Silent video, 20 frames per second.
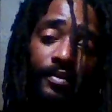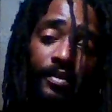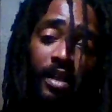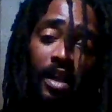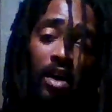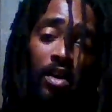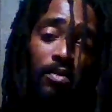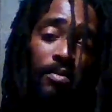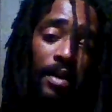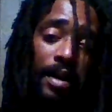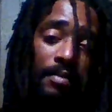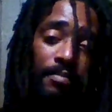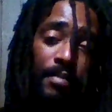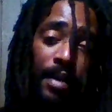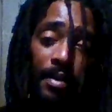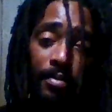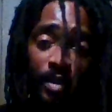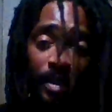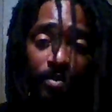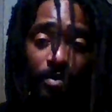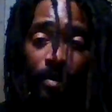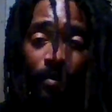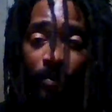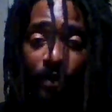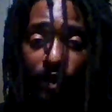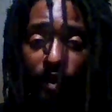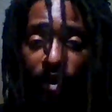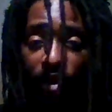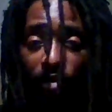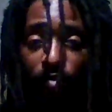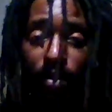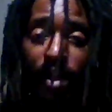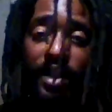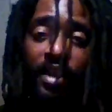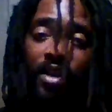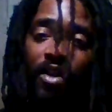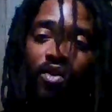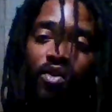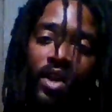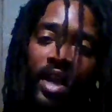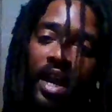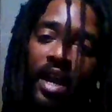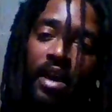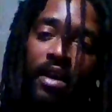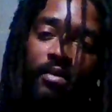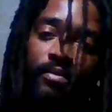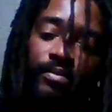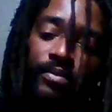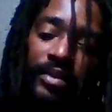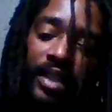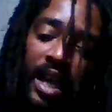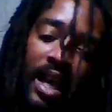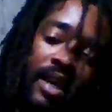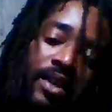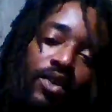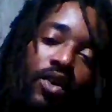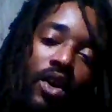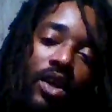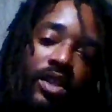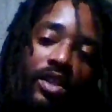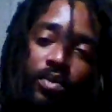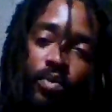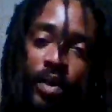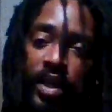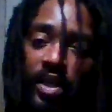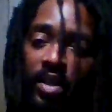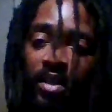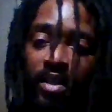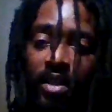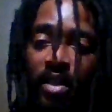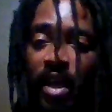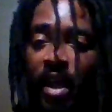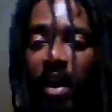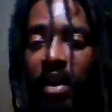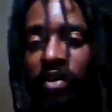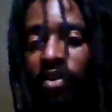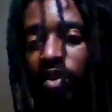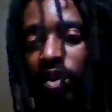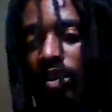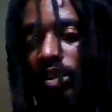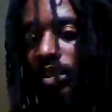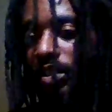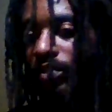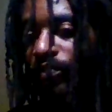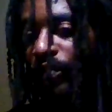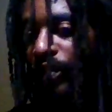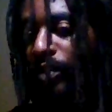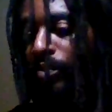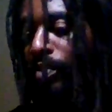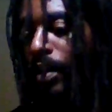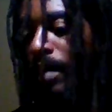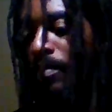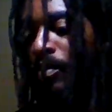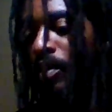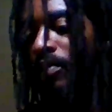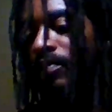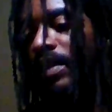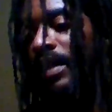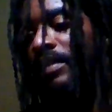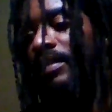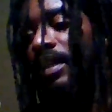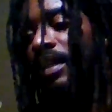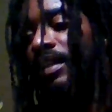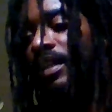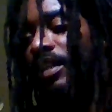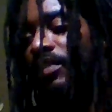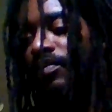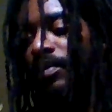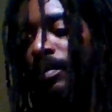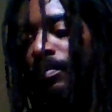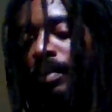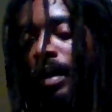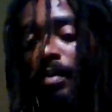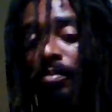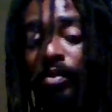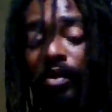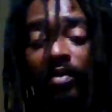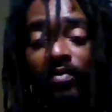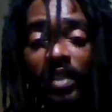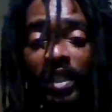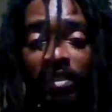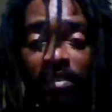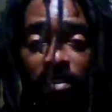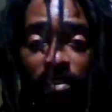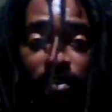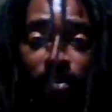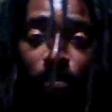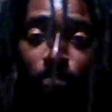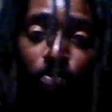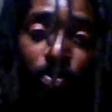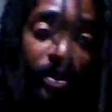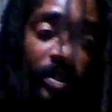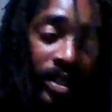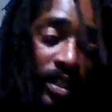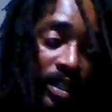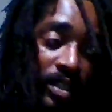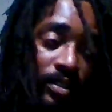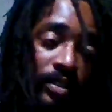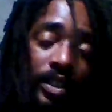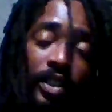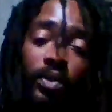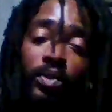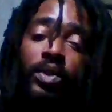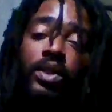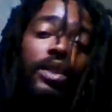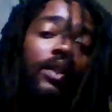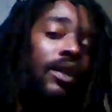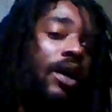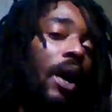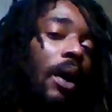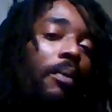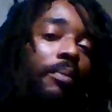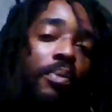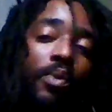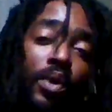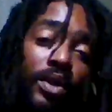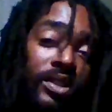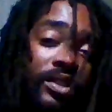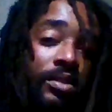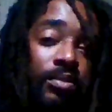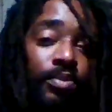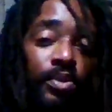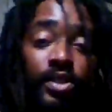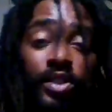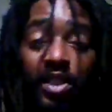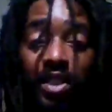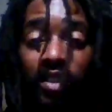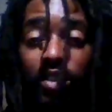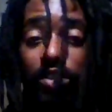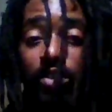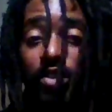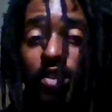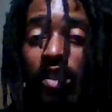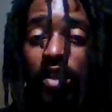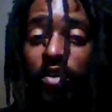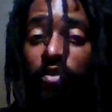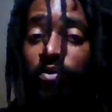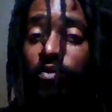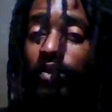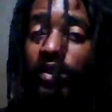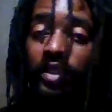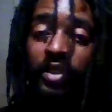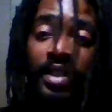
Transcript: On my mama, I'm going to put everybody on game. Hey, y'all get ready. hey, y'all, this finna pop off like that, that's finna pop off like this. I'm putting niggas on, on points and positions for this